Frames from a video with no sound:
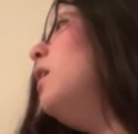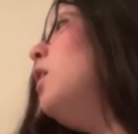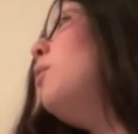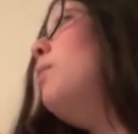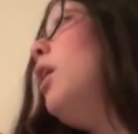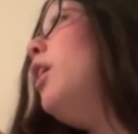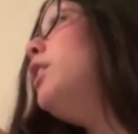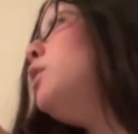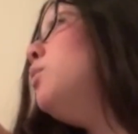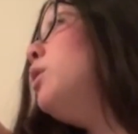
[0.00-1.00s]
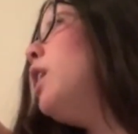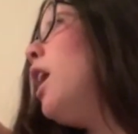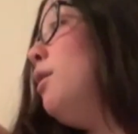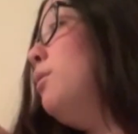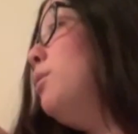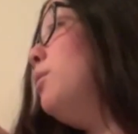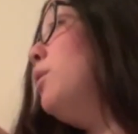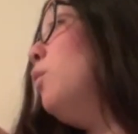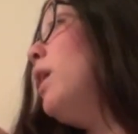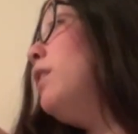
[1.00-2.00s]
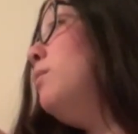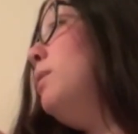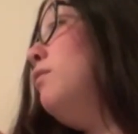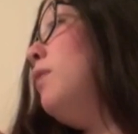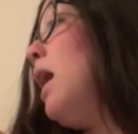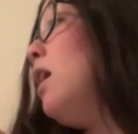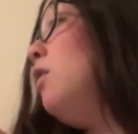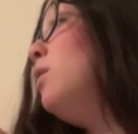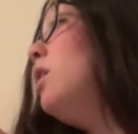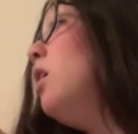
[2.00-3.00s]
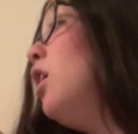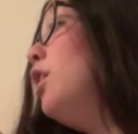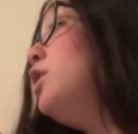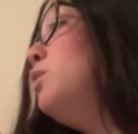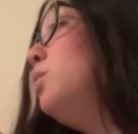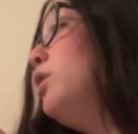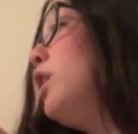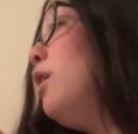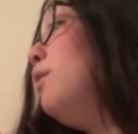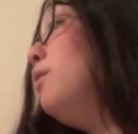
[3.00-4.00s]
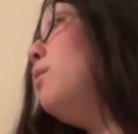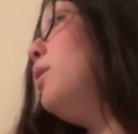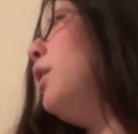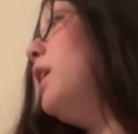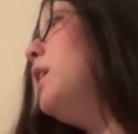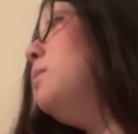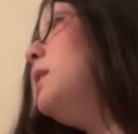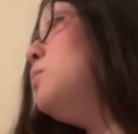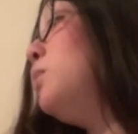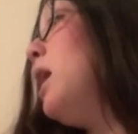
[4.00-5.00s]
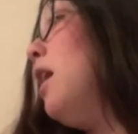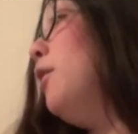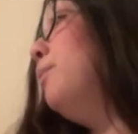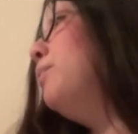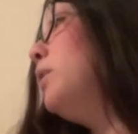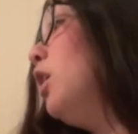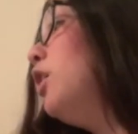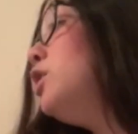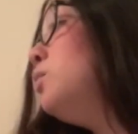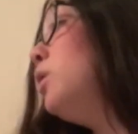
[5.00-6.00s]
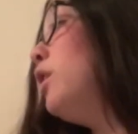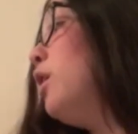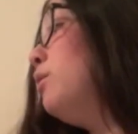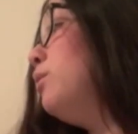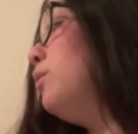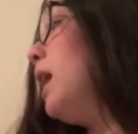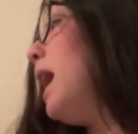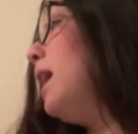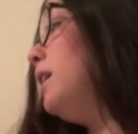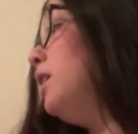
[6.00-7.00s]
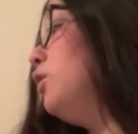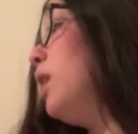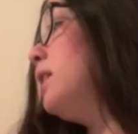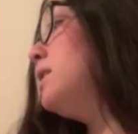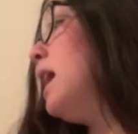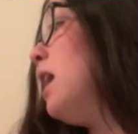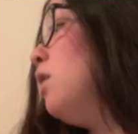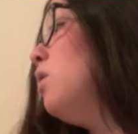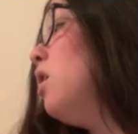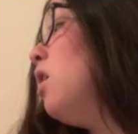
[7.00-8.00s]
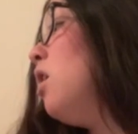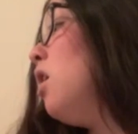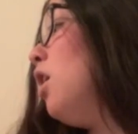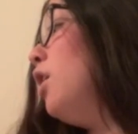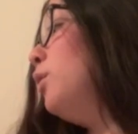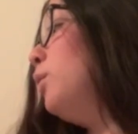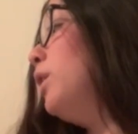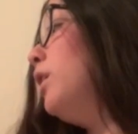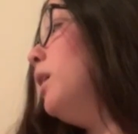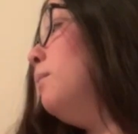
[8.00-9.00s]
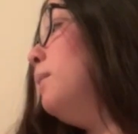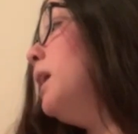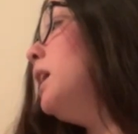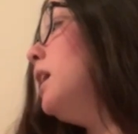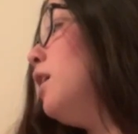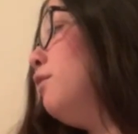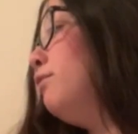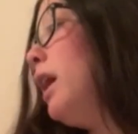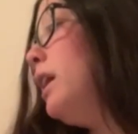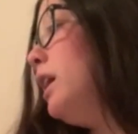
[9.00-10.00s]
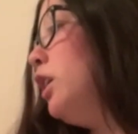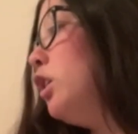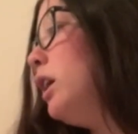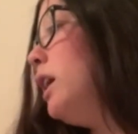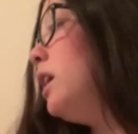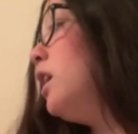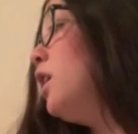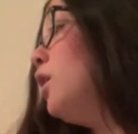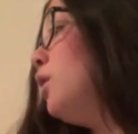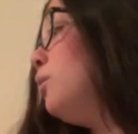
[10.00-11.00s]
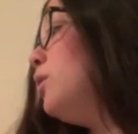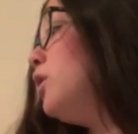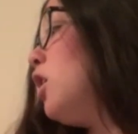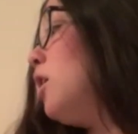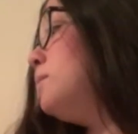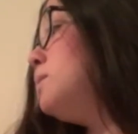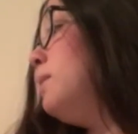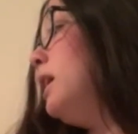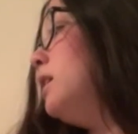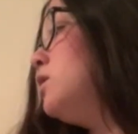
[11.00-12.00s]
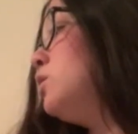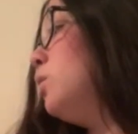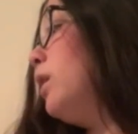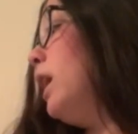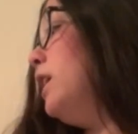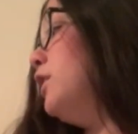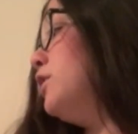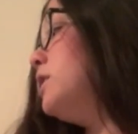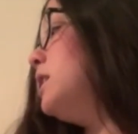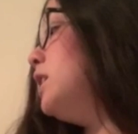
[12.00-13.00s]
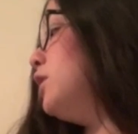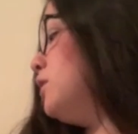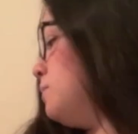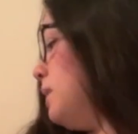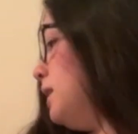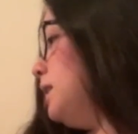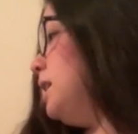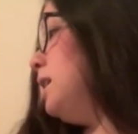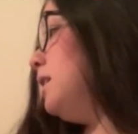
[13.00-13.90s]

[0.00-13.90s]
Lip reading: But on you will go through the weather be foul, on you will go through your enemy's prow, on you will go through the hack and cracks how, onward up many a frightening creek, through your arms may get sore and your sneakers may leak.